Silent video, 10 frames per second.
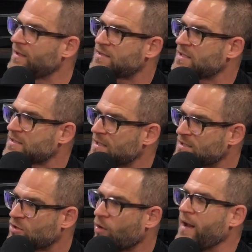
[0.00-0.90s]

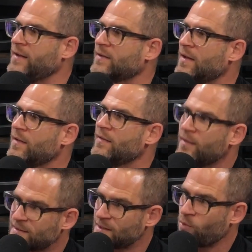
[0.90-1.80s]
It's great
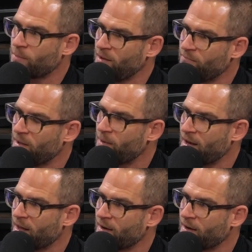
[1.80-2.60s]
because I want to be in bed by 9 o'clock.